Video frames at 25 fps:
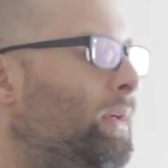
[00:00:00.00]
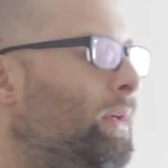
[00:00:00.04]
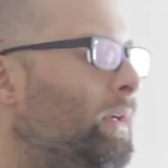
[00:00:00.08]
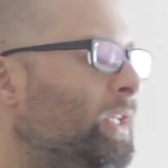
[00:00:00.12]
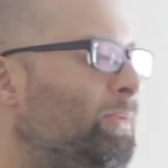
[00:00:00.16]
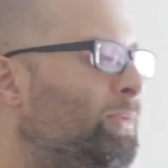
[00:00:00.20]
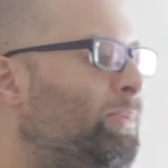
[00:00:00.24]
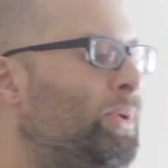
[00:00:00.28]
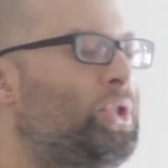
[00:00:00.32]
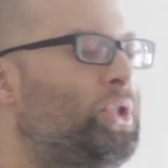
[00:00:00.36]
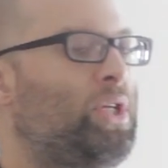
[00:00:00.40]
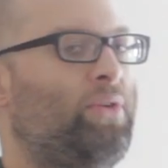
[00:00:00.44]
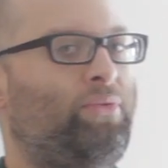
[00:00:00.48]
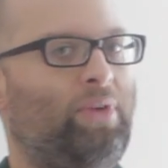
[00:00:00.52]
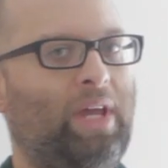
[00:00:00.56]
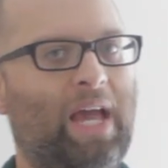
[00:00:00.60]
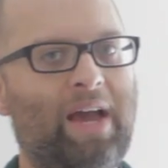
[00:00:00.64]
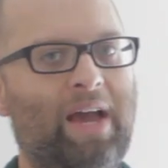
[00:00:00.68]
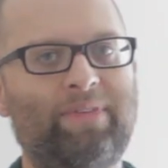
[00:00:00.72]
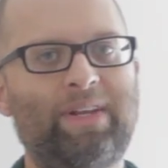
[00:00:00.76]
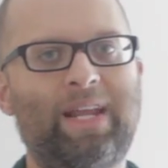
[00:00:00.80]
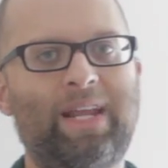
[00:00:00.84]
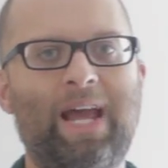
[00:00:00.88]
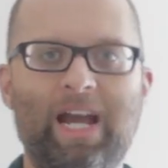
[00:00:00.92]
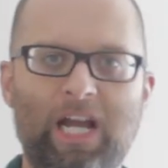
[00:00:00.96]
especially if you
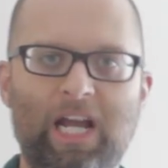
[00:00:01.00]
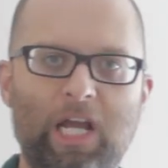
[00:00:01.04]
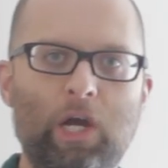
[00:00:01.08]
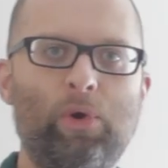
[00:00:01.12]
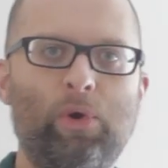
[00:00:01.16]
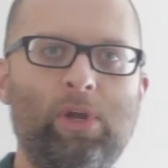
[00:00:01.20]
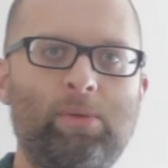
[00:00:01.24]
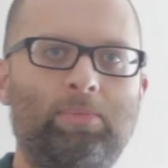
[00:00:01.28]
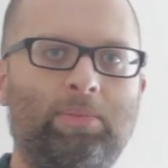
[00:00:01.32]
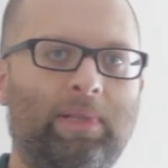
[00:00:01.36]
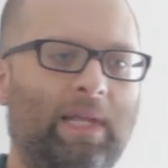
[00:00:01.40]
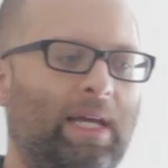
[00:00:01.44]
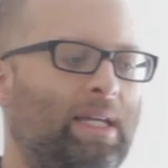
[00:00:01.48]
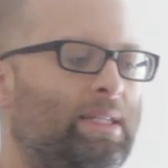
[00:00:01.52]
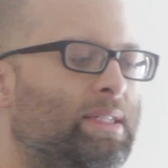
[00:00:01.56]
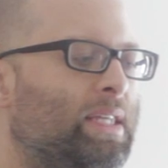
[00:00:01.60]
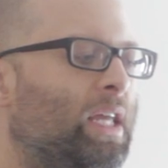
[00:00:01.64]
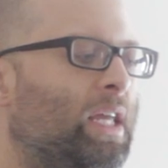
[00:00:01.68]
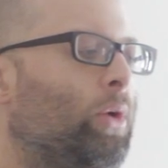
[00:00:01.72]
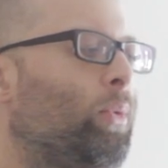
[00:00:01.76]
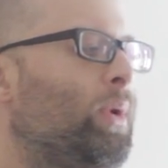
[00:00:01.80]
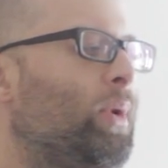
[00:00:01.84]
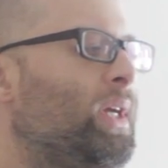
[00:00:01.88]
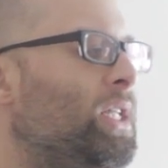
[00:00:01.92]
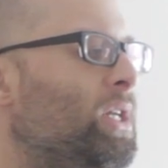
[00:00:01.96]
have an echoey place
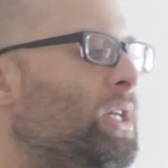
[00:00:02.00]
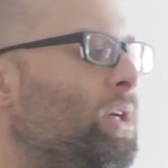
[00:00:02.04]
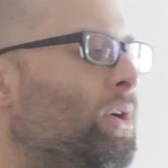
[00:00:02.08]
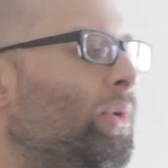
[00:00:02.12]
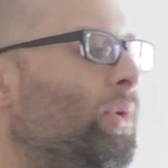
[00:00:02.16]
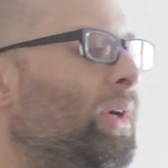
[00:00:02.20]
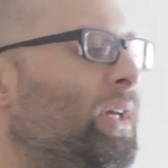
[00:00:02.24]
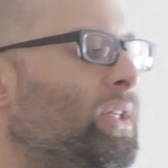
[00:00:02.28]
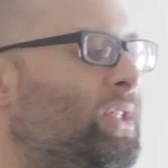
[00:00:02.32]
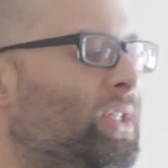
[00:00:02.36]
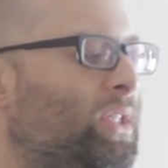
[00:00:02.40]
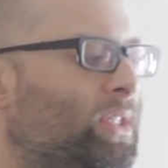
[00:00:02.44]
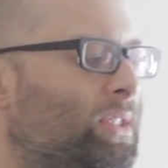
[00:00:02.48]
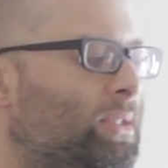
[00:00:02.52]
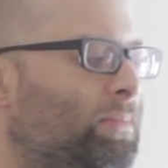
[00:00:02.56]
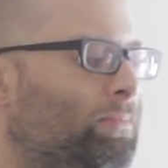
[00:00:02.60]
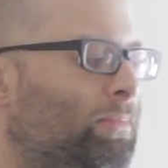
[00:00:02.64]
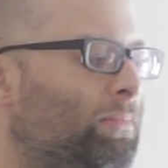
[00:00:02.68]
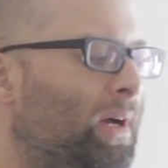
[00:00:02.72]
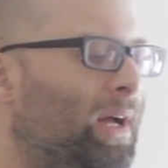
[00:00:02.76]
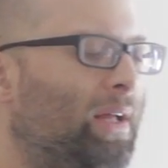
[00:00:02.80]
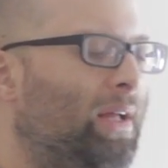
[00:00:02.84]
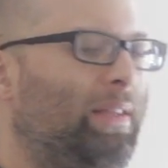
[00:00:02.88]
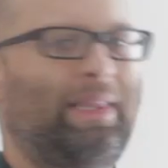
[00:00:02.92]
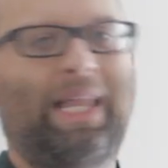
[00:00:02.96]
like we do, it's just
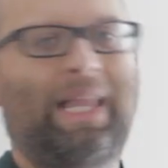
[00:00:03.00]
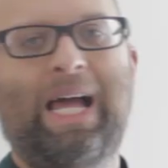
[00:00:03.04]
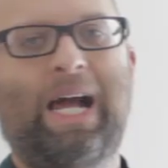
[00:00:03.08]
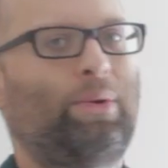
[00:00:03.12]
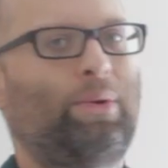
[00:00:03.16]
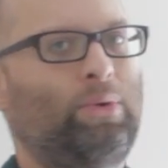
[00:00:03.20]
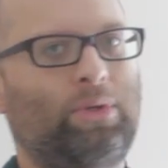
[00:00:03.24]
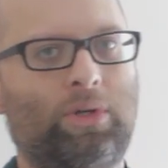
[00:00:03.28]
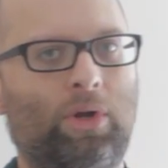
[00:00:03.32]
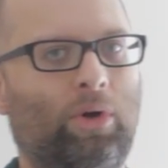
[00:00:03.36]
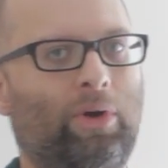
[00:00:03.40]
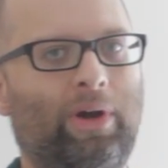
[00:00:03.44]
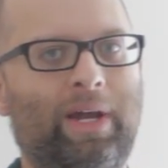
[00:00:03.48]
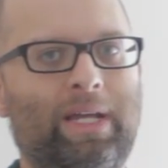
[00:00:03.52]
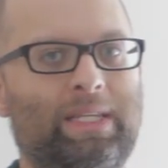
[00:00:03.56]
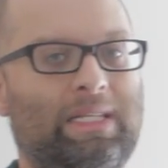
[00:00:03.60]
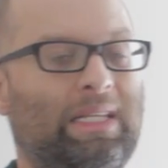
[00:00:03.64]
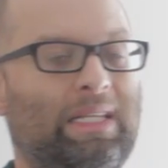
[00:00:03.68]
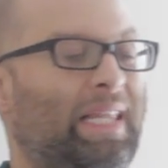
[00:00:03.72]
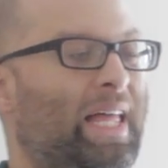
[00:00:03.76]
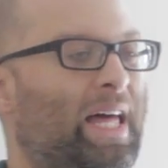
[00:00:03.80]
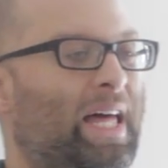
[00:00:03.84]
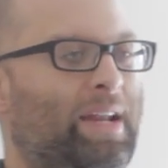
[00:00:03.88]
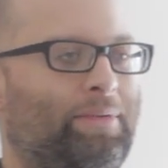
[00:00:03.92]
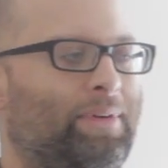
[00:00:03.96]
a loud noise,
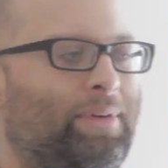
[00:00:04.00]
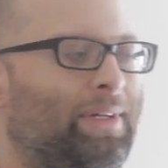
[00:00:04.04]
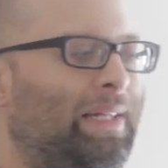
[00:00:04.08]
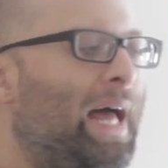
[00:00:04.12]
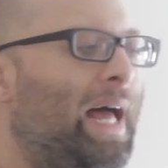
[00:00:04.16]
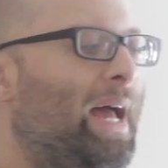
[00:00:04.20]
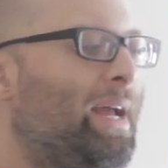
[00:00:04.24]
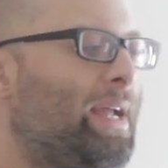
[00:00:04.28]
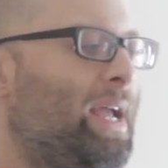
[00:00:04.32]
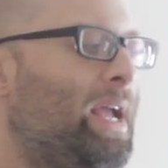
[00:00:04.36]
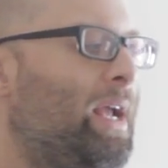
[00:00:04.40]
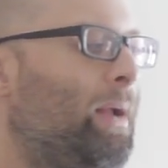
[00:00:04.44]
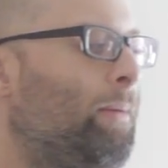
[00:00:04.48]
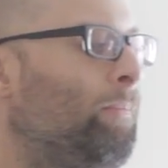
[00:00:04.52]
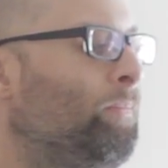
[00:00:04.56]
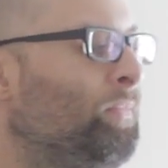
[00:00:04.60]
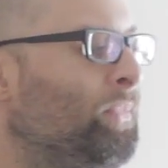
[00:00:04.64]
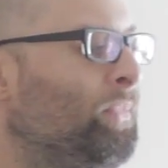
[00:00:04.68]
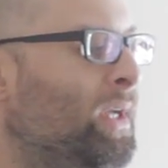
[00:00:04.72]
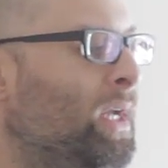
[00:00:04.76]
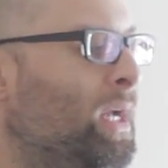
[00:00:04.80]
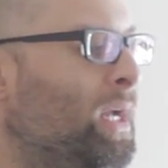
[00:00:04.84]
a lot of clacking.